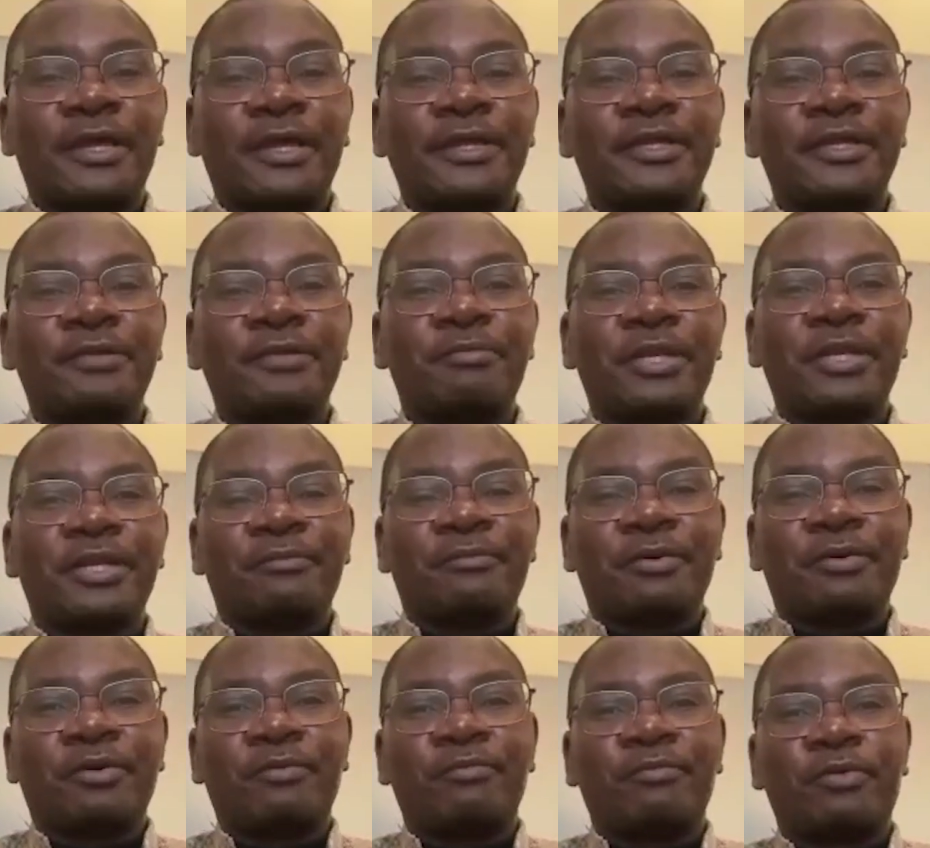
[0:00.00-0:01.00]

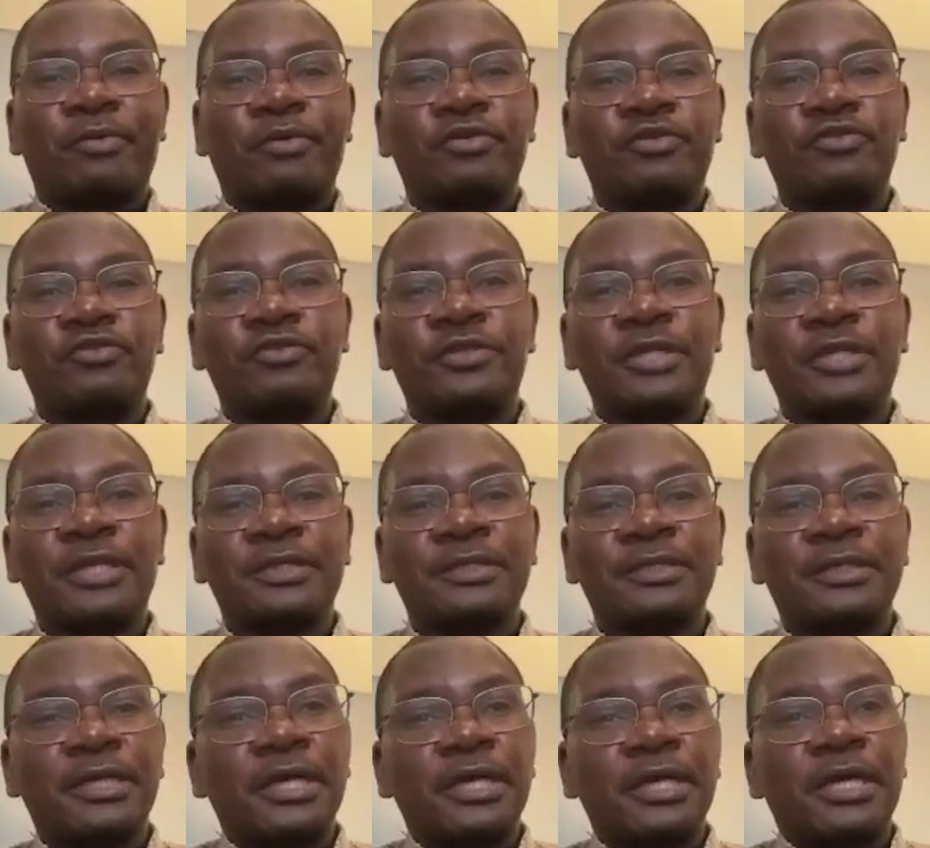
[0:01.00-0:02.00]
independent power
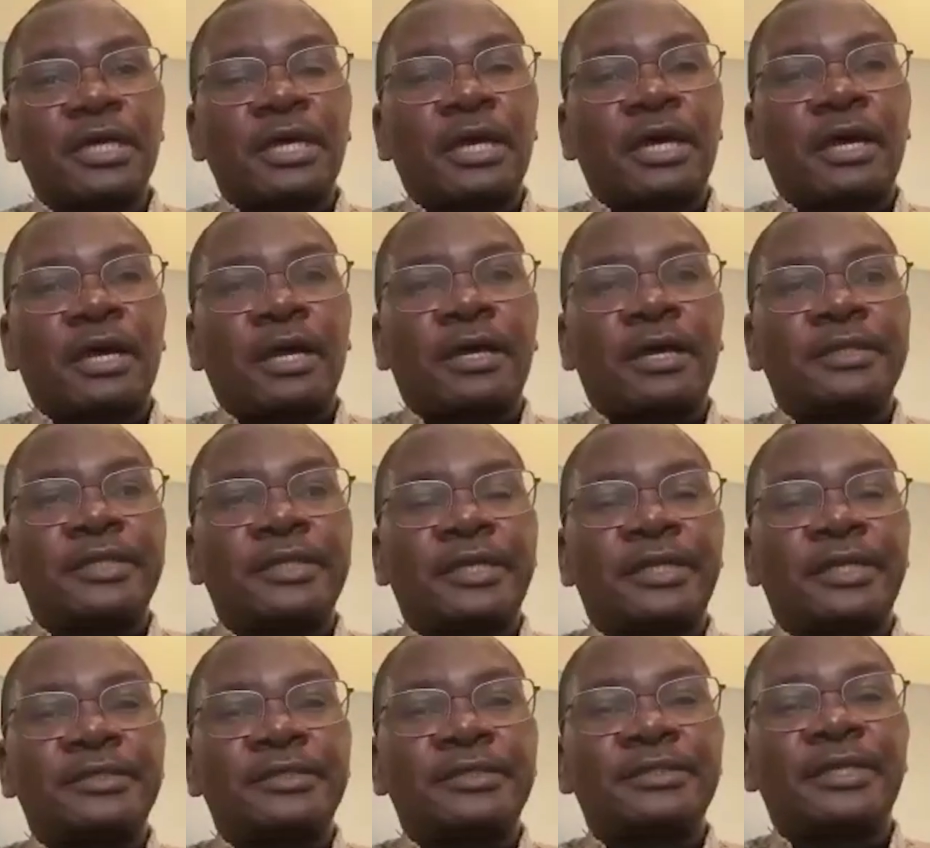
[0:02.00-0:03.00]
producers. There
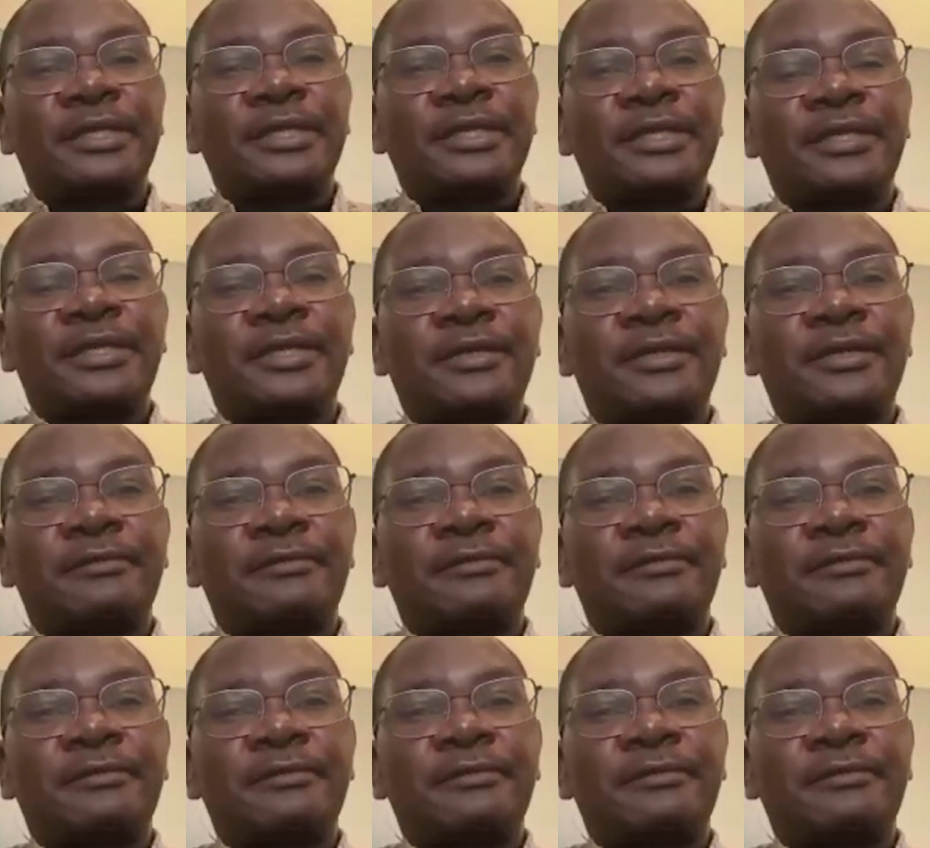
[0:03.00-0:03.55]
is the